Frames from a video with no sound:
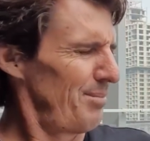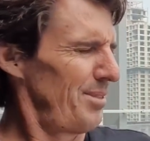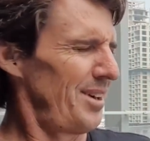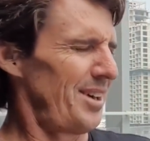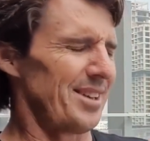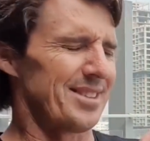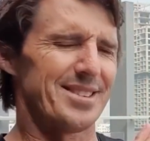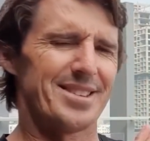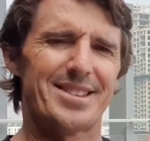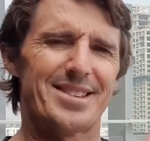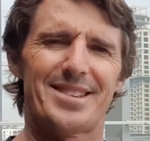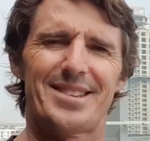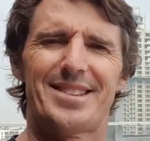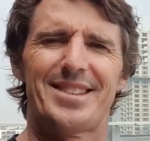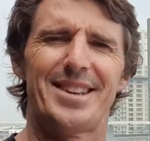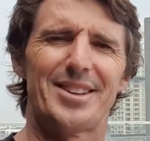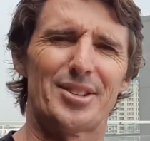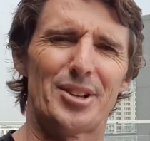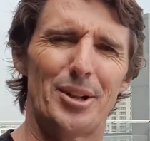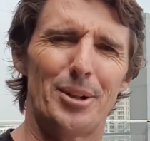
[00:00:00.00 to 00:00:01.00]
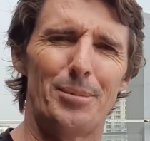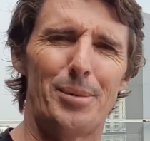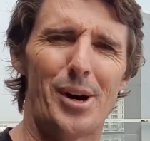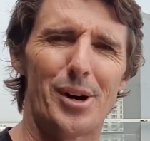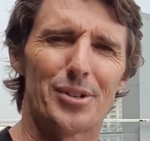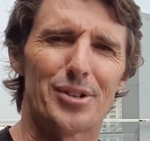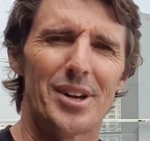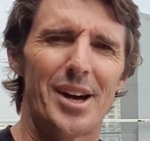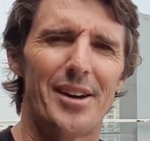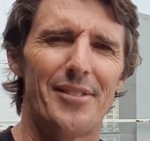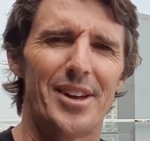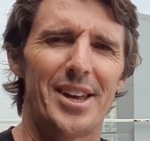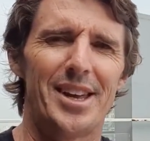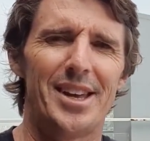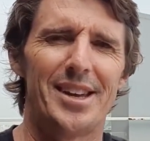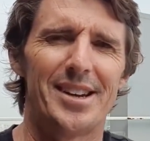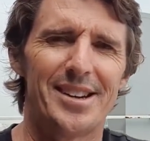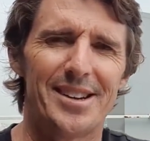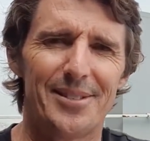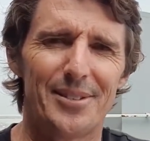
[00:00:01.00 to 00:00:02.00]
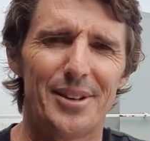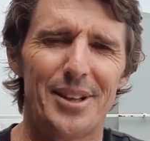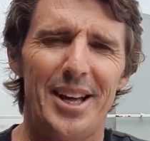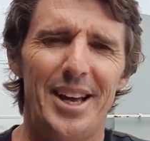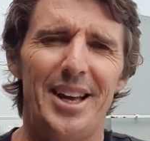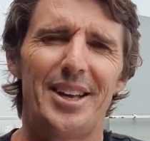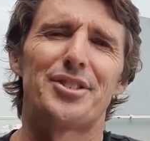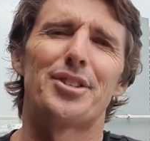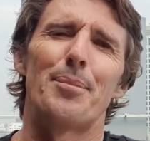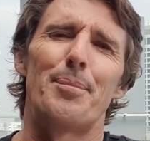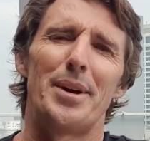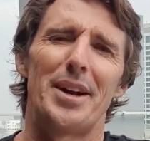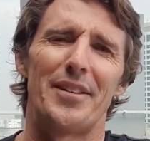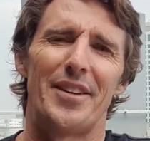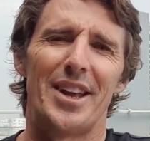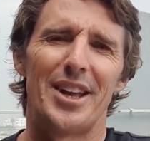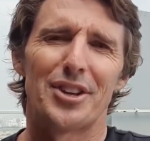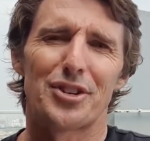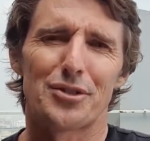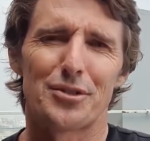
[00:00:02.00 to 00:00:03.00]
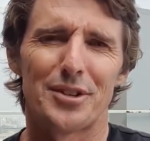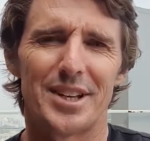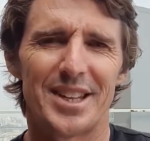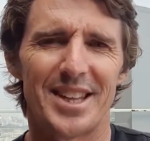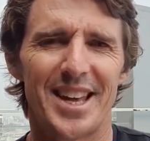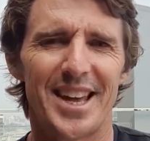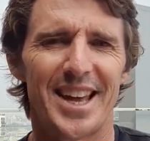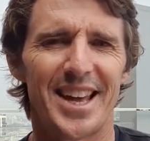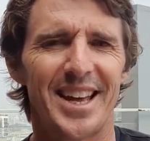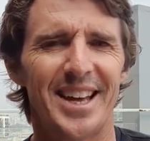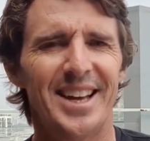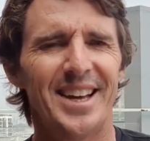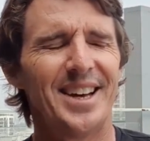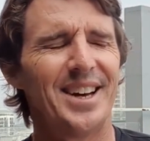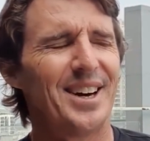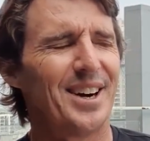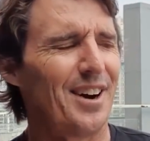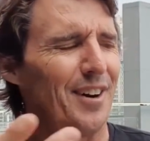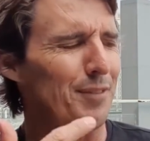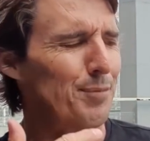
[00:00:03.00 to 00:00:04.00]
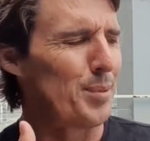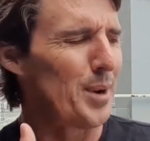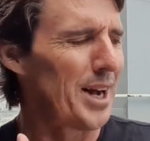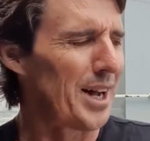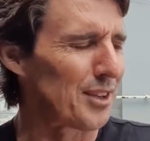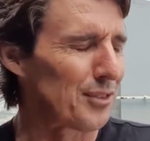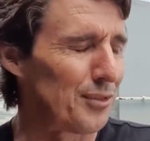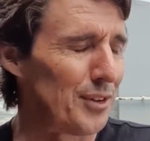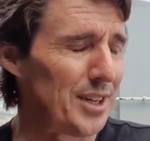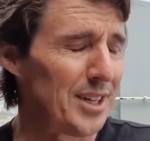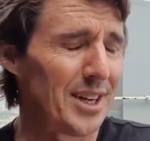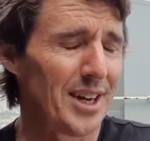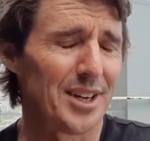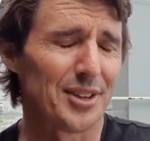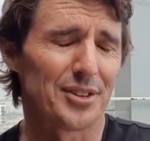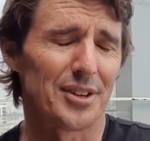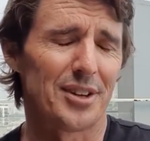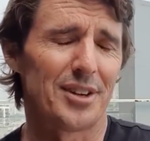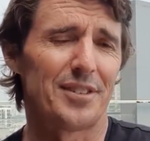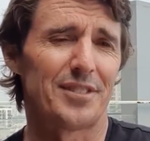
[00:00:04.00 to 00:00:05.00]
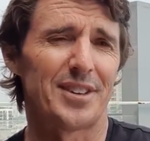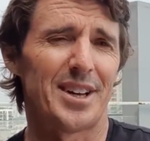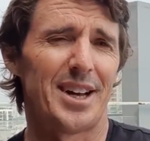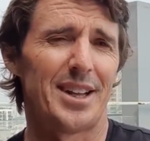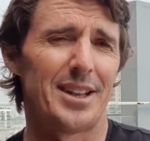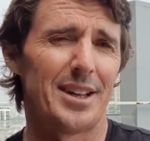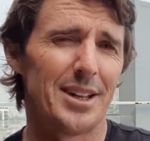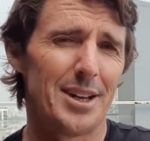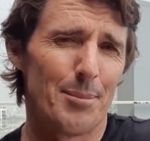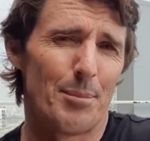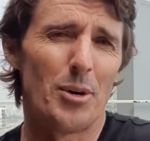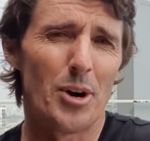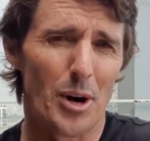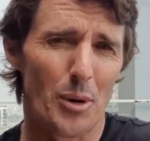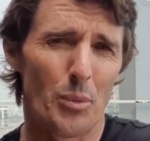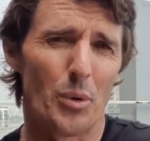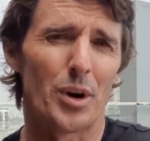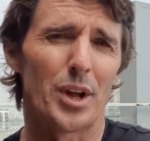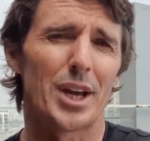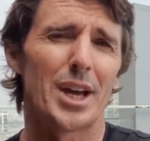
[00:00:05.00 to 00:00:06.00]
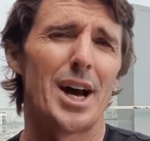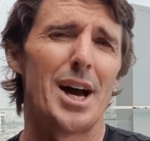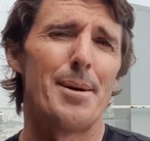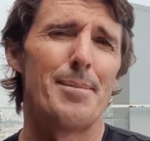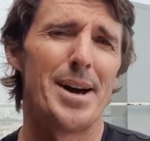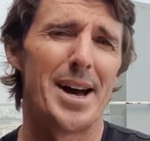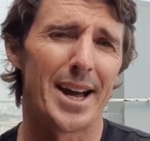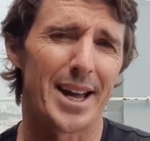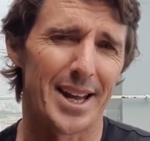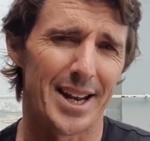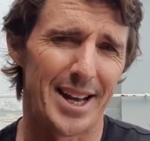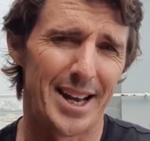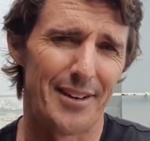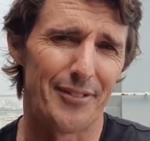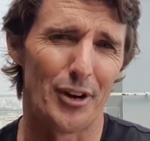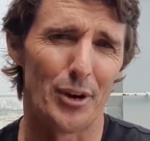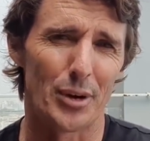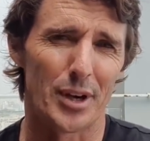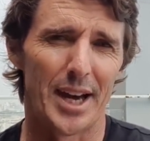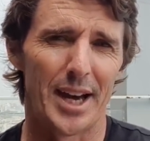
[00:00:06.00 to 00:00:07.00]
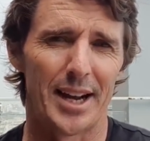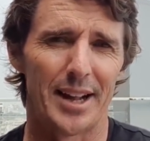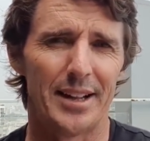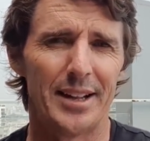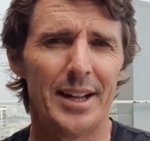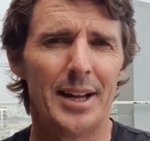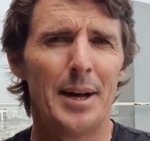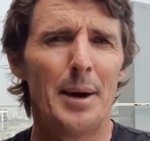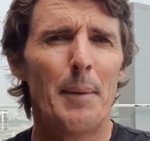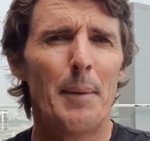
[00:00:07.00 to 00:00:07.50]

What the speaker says: But this little box over here, well, there's a bit of history there of past videos that I've done that you might want to go back and have a look at it.